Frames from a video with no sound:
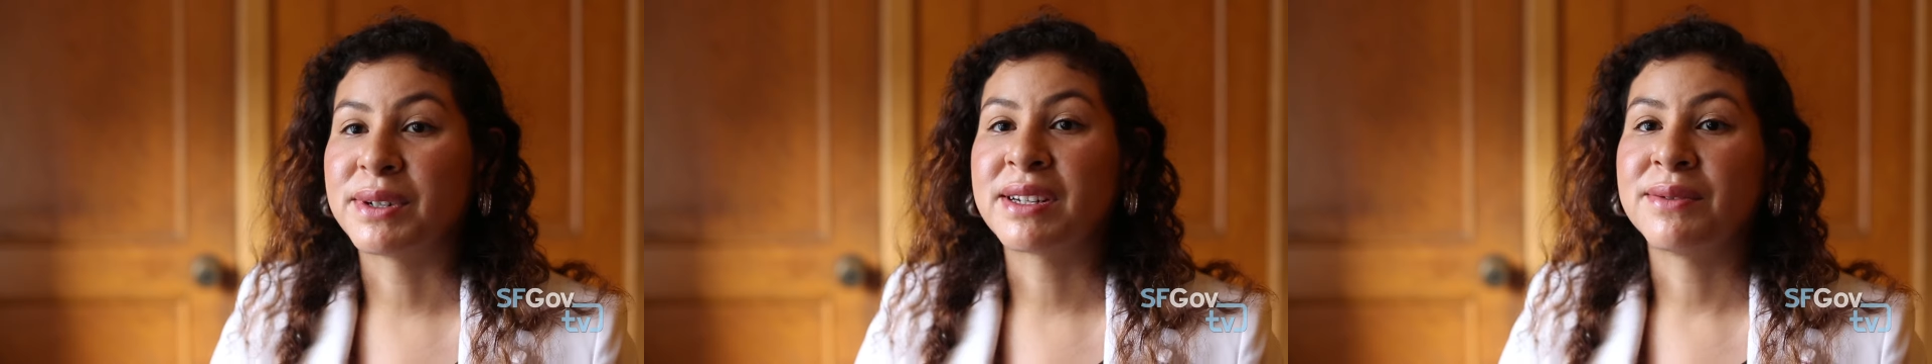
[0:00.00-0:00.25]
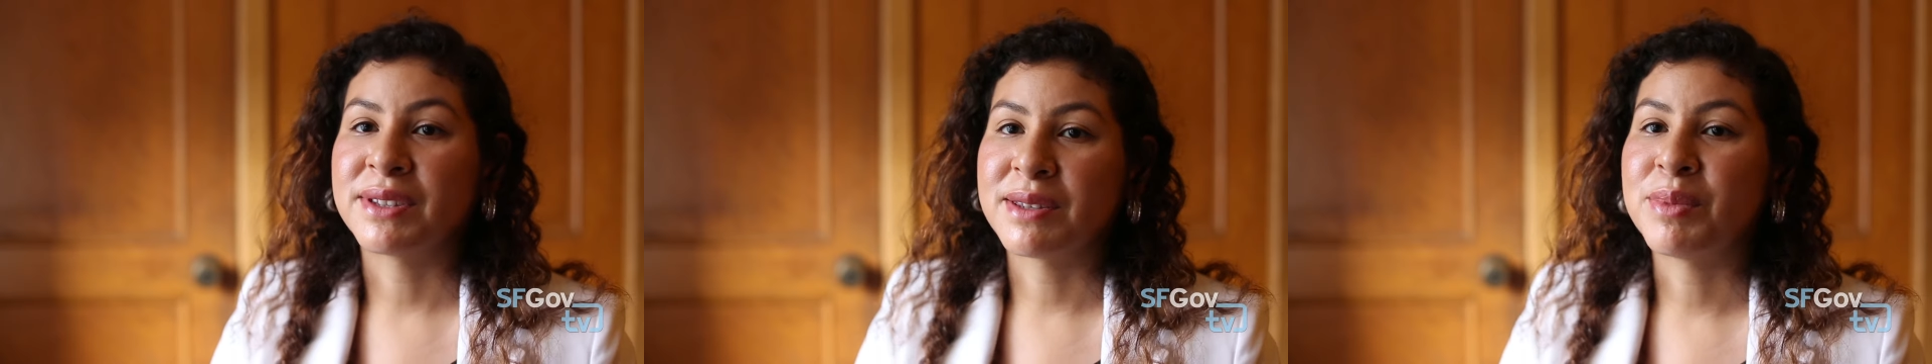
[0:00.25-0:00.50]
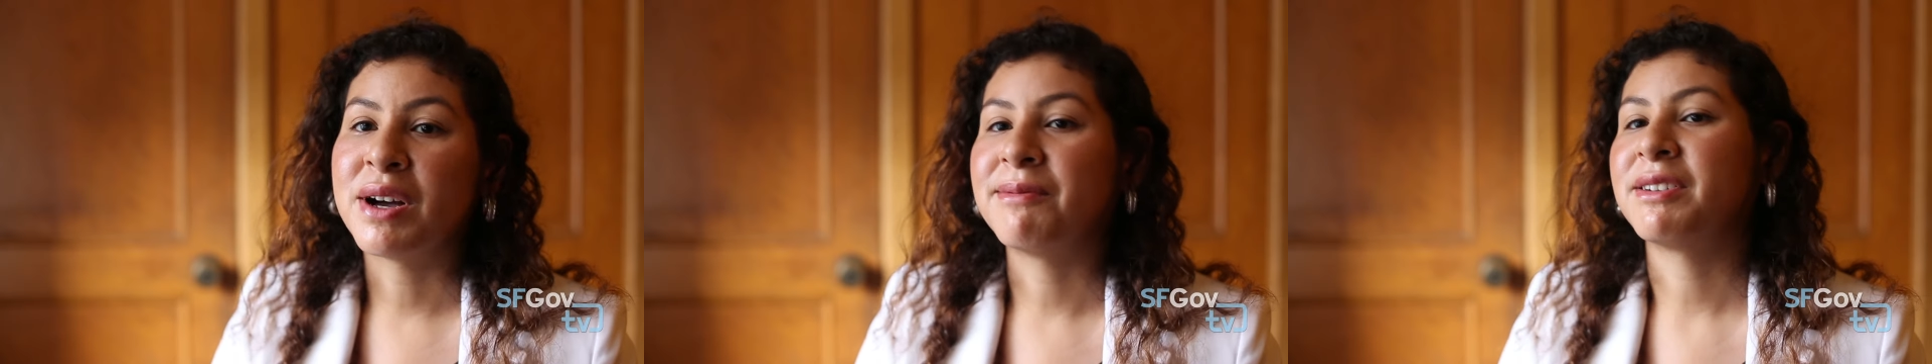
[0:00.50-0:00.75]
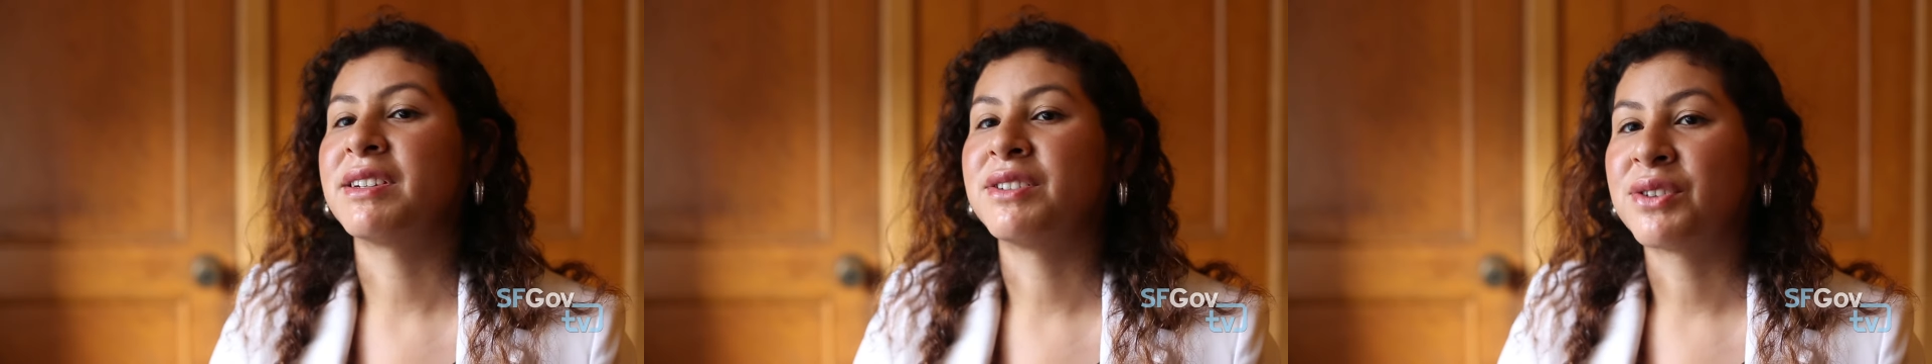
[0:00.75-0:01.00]
working with the
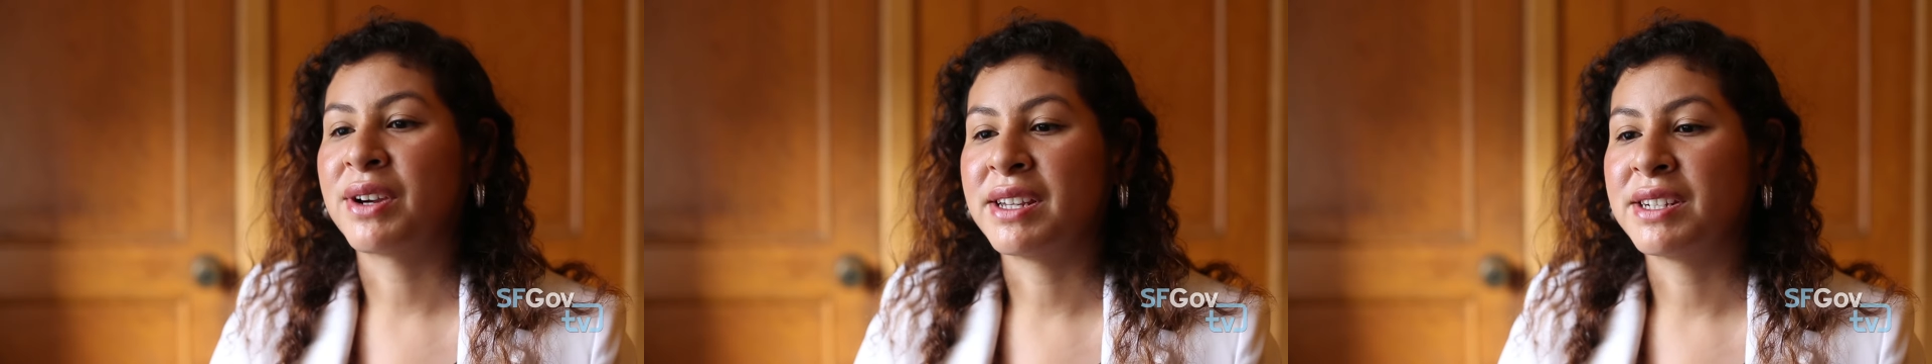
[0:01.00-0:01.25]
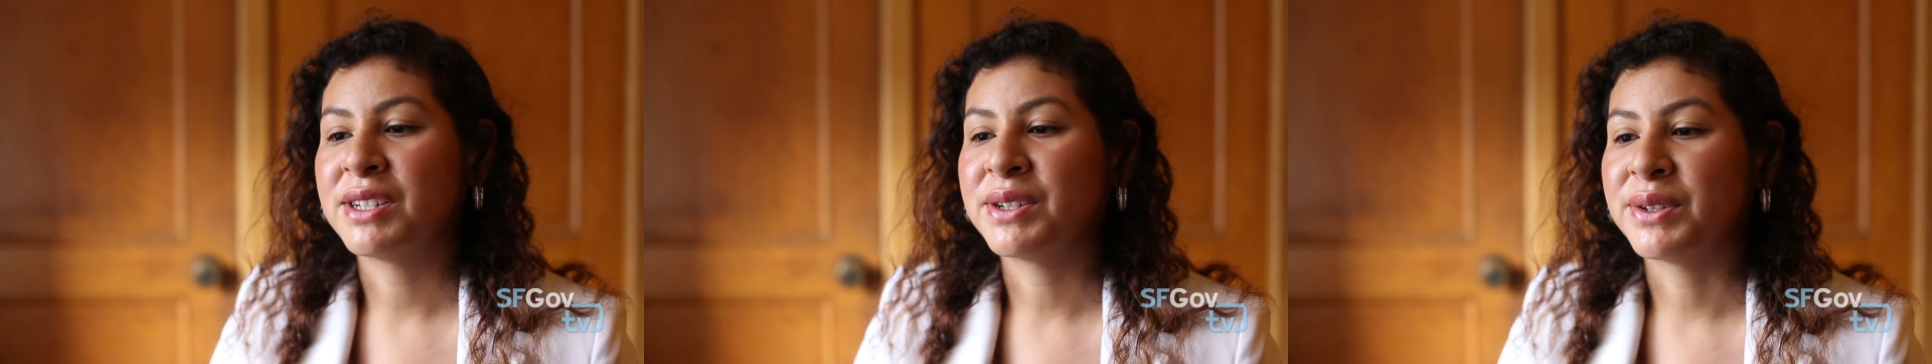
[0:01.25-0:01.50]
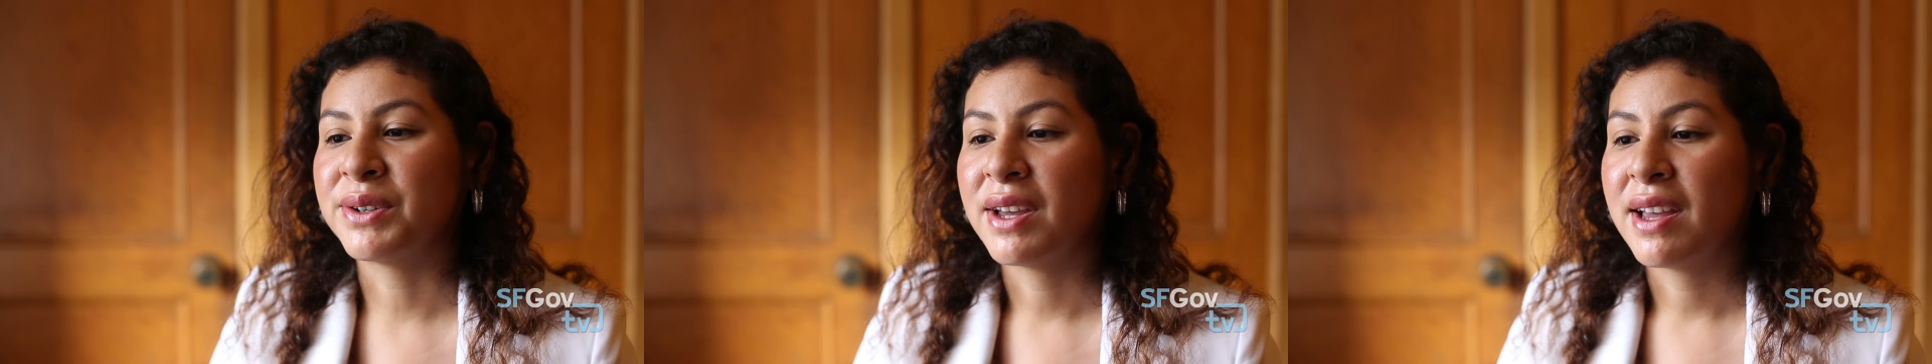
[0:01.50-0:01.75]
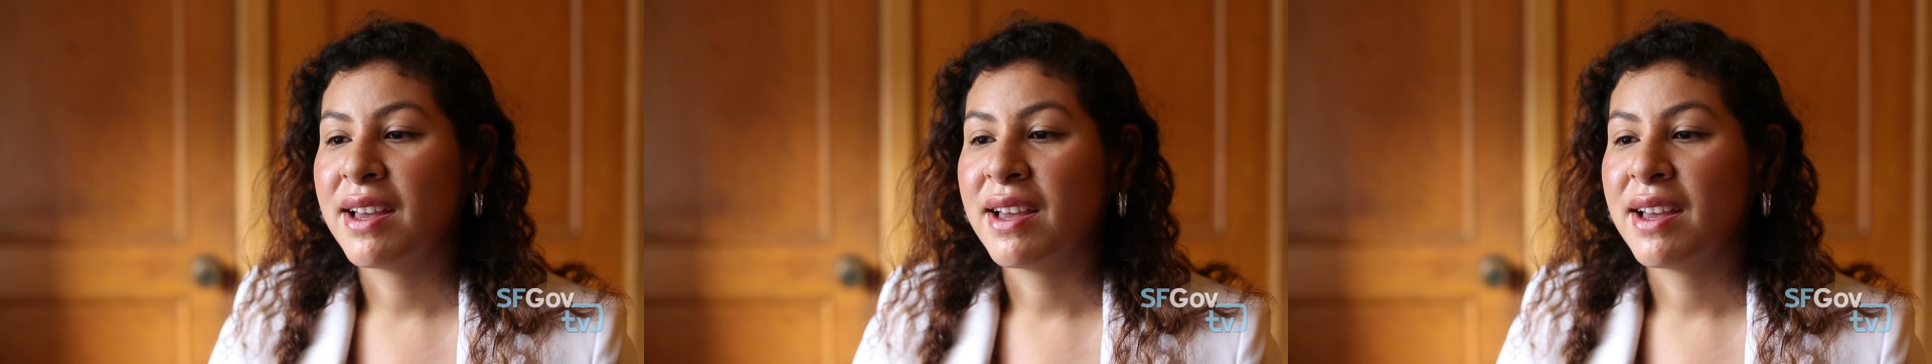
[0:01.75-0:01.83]
public and trying to